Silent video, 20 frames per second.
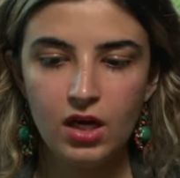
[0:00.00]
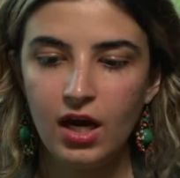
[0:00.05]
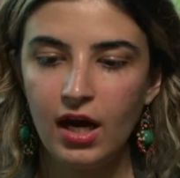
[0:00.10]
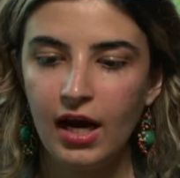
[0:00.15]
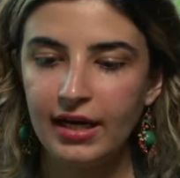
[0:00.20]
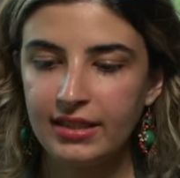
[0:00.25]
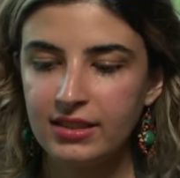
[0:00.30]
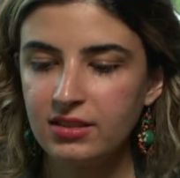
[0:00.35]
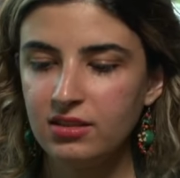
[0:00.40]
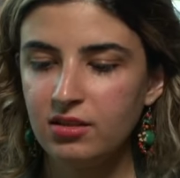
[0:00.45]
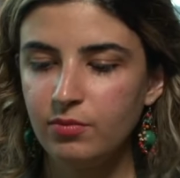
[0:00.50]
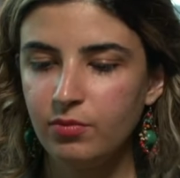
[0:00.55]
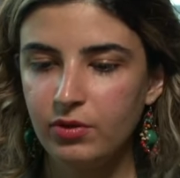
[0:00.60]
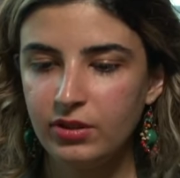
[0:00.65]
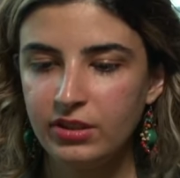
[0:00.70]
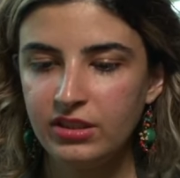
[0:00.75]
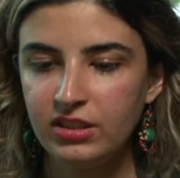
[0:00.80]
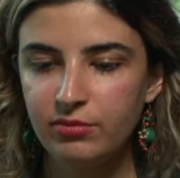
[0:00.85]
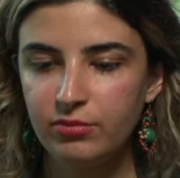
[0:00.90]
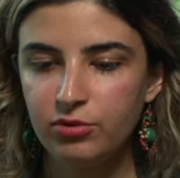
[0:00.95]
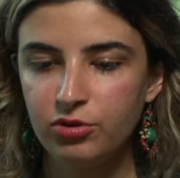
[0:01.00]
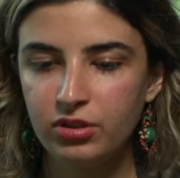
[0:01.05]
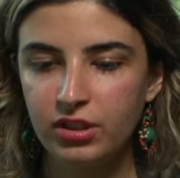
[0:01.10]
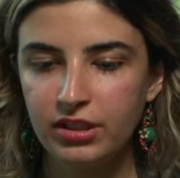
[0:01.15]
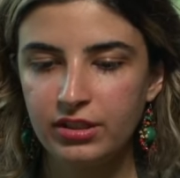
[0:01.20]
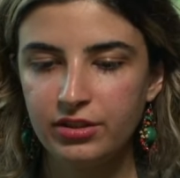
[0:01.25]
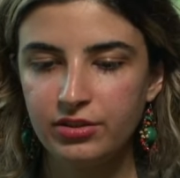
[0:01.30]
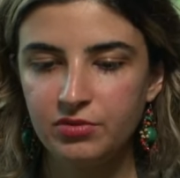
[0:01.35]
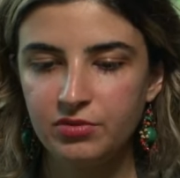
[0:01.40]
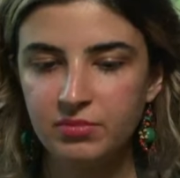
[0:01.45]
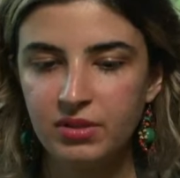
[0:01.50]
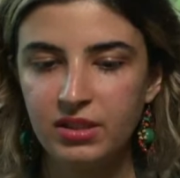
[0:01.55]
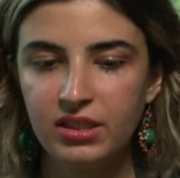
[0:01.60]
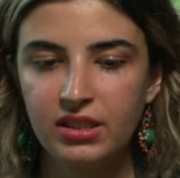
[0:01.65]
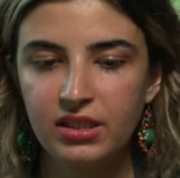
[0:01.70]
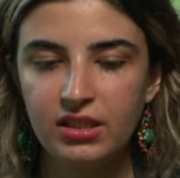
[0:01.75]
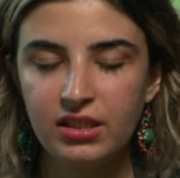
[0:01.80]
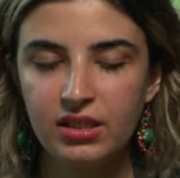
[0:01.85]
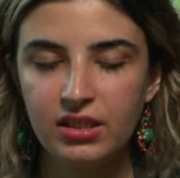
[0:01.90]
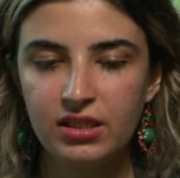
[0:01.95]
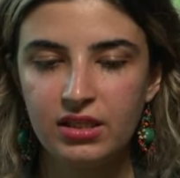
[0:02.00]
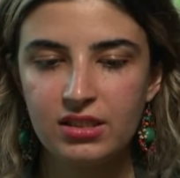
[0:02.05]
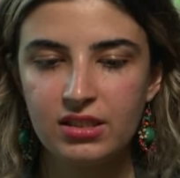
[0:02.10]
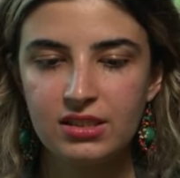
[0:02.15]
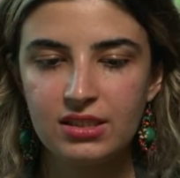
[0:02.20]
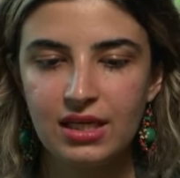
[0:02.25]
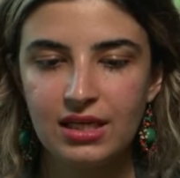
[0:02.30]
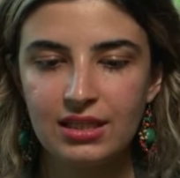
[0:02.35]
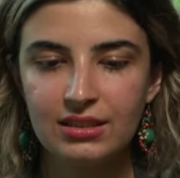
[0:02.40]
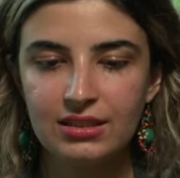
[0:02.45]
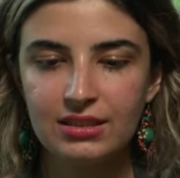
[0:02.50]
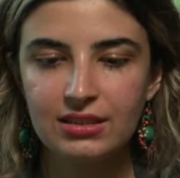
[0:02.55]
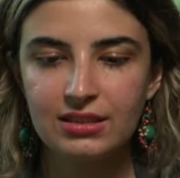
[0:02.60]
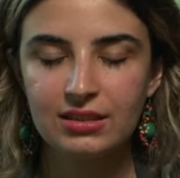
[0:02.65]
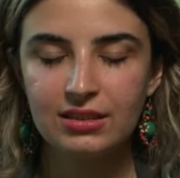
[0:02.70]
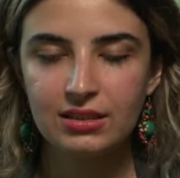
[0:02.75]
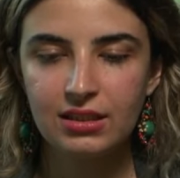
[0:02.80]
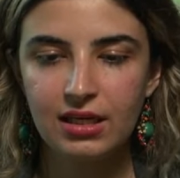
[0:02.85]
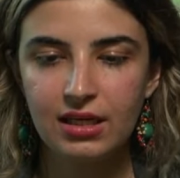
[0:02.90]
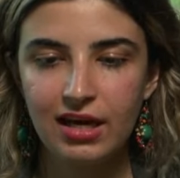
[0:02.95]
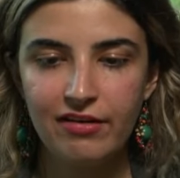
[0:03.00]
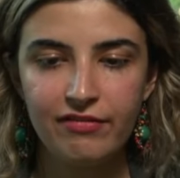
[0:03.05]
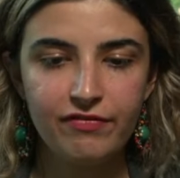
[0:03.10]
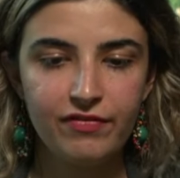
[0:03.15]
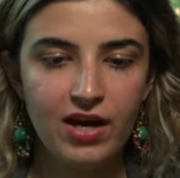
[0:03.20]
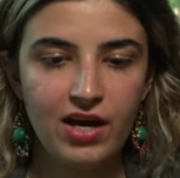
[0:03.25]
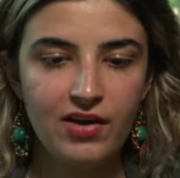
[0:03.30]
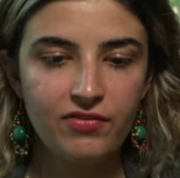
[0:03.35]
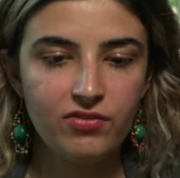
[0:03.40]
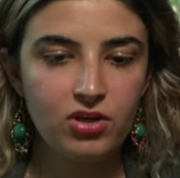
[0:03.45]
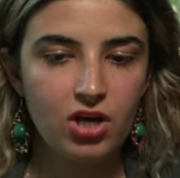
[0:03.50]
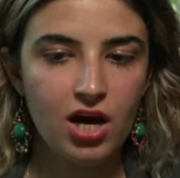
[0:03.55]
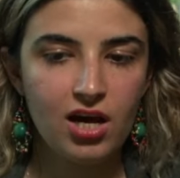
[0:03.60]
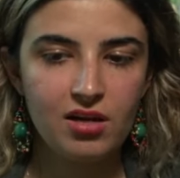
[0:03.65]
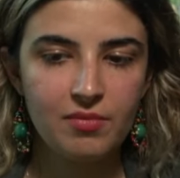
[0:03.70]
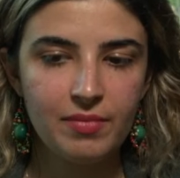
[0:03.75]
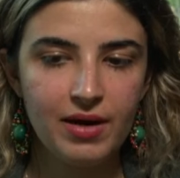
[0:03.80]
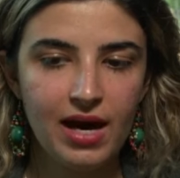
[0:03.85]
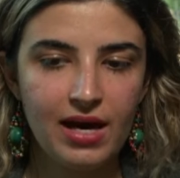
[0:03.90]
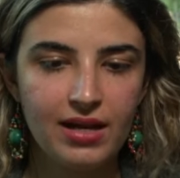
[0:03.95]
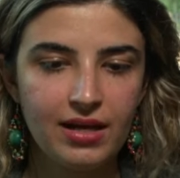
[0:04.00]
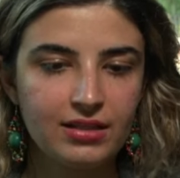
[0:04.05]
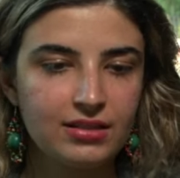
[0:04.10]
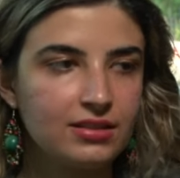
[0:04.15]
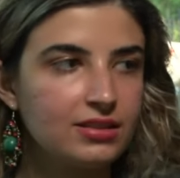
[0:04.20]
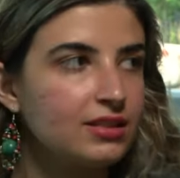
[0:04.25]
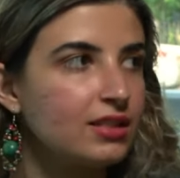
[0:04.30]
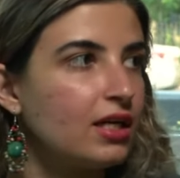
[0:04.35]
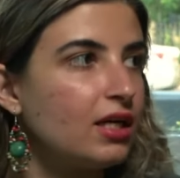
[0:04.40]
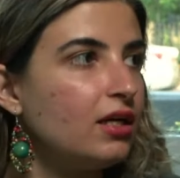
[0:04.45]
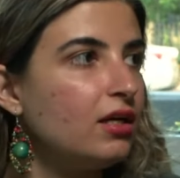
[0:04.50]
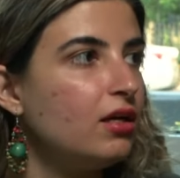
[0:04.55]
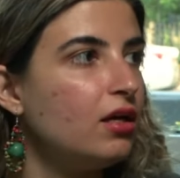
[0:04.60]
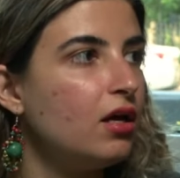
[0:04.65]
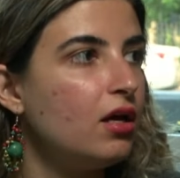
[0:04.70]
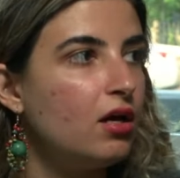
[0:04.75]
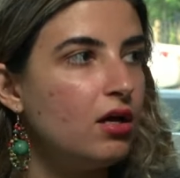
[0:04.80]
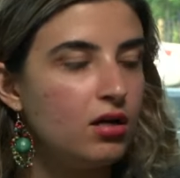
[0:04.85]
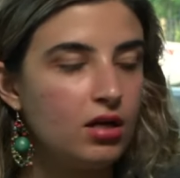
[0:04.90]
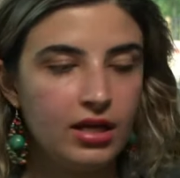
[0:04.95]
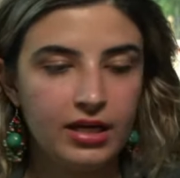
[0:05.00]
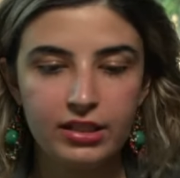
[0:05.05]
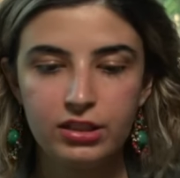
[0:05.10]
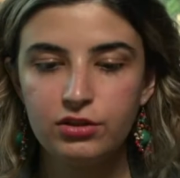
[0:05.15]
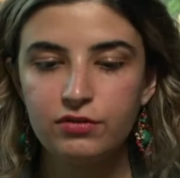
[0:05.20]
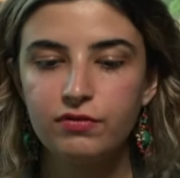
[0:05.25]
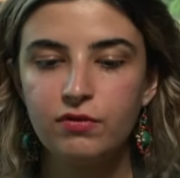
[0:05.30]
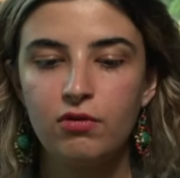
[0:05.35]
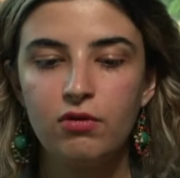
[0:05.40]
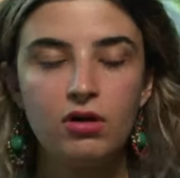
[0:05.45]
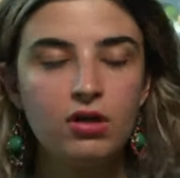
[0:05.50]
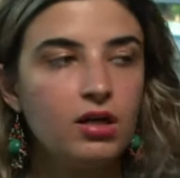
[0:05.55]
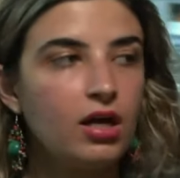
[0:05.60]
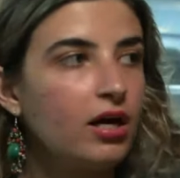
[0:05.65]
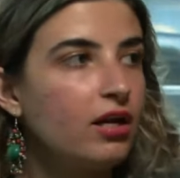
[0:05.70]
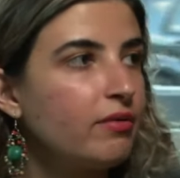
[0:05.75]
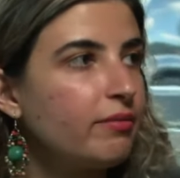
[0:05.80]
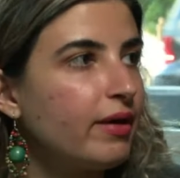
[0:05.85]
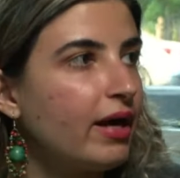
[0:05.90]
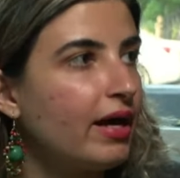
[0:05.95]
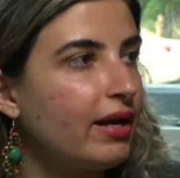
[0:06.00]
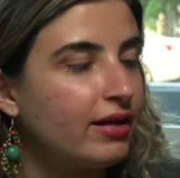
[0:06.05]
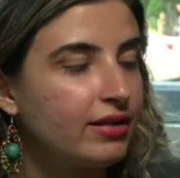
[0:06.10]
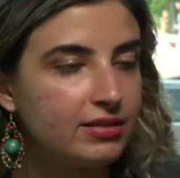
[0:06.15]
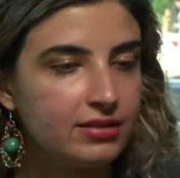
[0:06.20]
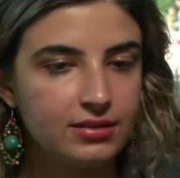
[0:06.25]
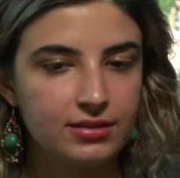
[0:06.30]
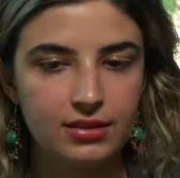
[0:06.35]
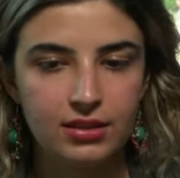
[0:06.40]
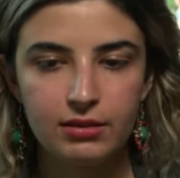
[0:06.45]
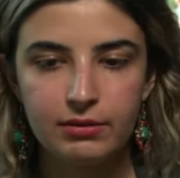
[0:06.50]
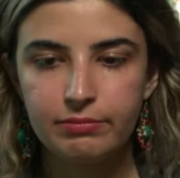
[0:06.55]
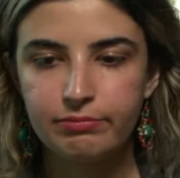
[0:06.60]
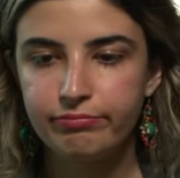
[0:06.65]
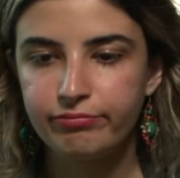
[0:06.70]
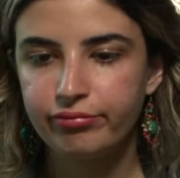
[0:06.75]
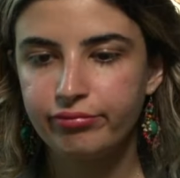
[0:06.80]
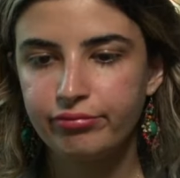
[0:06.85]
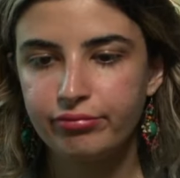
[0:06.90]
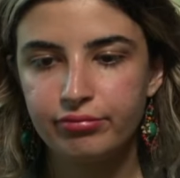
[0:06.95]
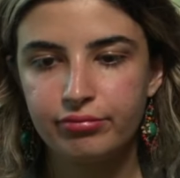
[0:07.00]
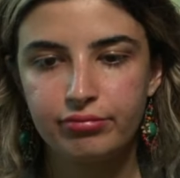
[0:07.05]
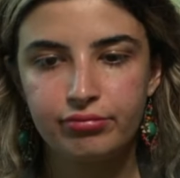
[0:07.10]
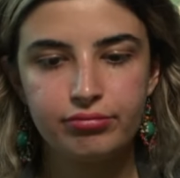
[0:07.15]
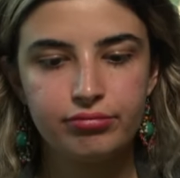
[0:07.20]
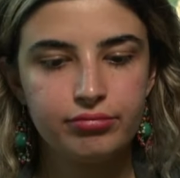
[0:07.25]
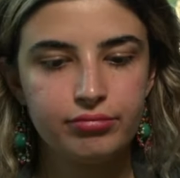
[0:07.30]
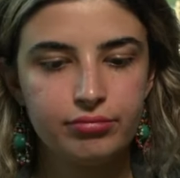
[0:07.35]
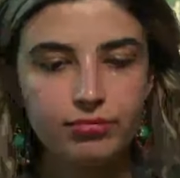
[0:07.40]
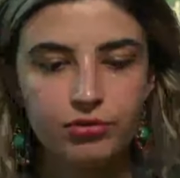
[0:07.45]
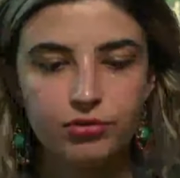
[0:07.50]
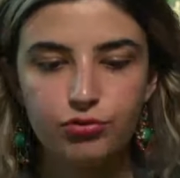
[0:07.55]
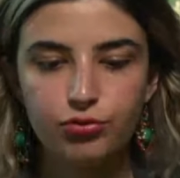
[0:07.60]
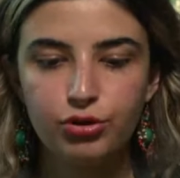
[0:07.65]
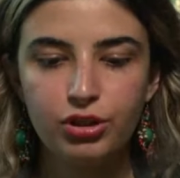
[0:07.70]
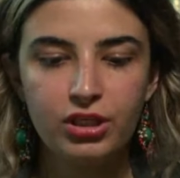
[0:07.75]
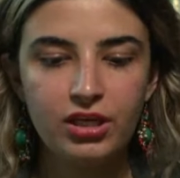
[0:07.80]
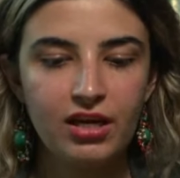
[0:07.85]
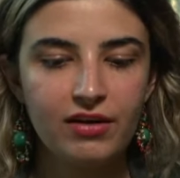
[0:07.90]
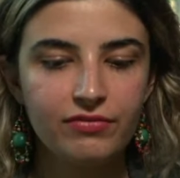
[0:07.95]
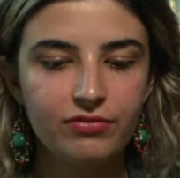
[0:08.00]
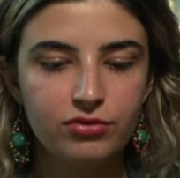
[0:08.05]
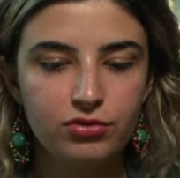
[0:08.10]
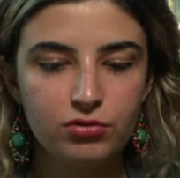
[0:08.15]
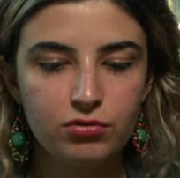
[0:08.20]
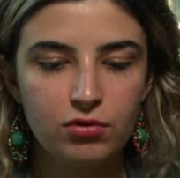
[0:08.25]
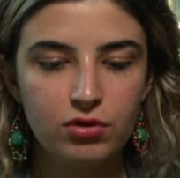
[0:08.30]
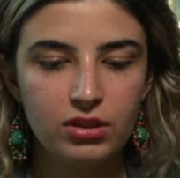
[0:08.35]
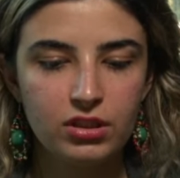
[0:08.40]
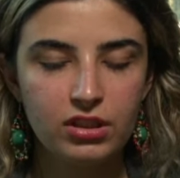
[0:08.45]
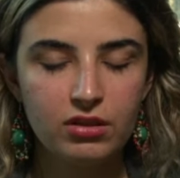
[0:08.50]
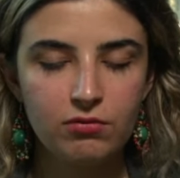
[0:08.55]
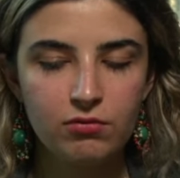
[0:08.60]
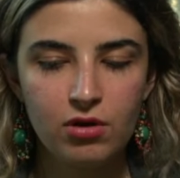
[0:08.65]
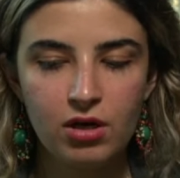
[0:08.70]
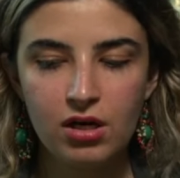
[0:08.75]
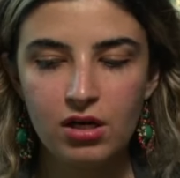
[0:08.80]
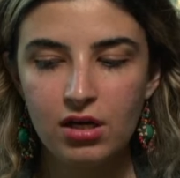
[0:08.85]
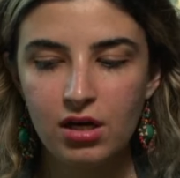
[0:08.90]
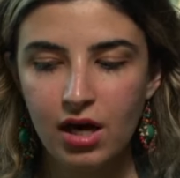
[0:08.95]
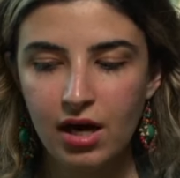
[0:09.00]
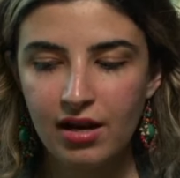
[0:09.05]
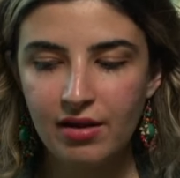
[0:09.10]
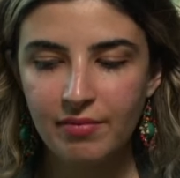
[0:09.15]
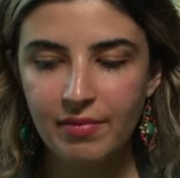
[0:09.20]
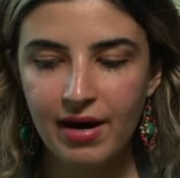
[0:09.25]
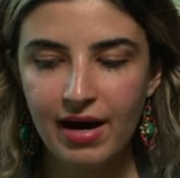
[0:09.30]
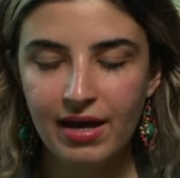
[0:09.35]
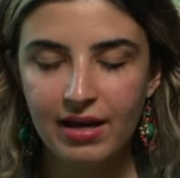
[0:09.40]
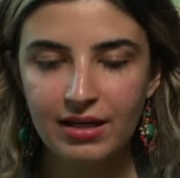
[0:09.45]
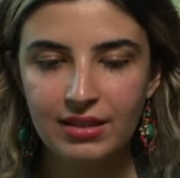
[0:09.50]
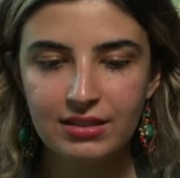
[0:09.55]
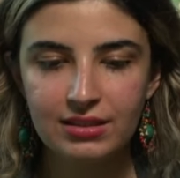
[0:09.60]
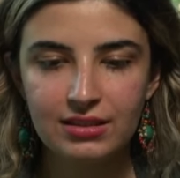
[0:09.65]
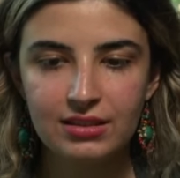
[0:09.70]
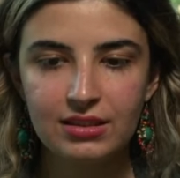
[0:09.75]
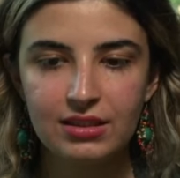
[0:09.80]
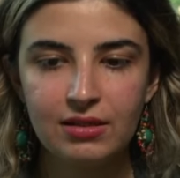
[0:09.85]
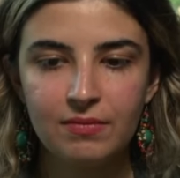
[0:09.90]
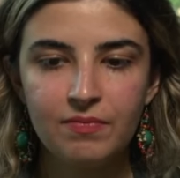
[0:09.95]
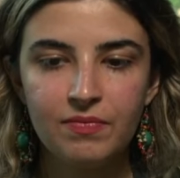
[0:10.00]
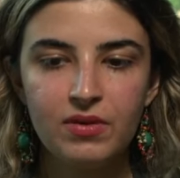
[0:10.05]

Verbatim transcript: I guess the point I'm trying to make is that f5 not a bad idea. h4 not a bad idea. Queen f2 or e1 not a bad idea.